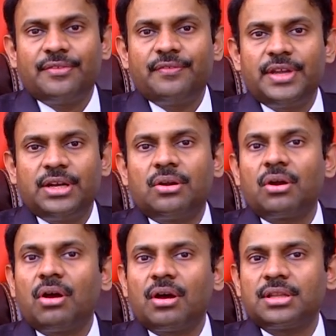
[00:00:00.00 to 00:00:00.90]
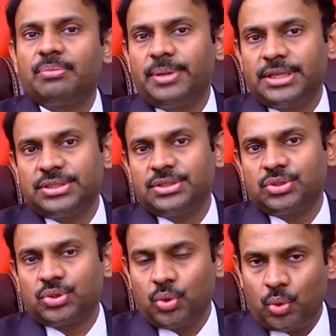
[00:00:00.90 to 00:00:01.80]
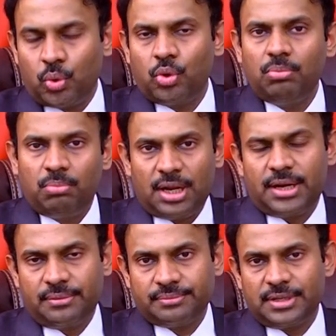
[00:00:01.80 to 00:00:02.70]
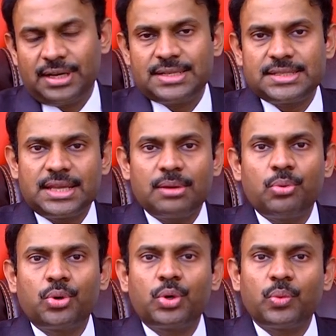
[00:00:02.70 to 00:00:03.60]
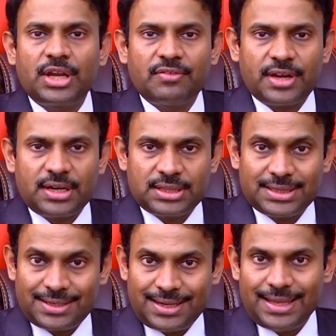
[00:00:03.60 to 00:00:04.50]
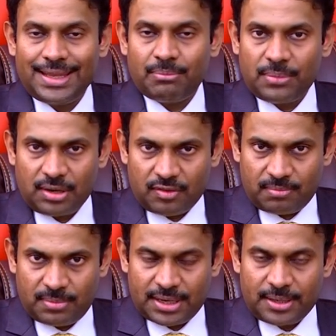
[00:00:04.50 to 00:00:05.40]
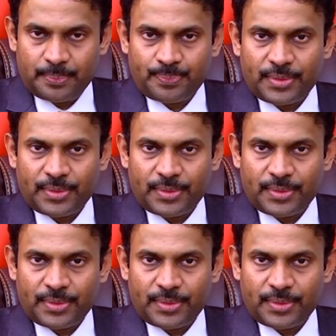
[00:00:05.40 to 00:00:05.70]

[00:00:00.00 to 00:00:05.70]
We draw the patient's own blood, let us say about 25 to 30 ml of blood.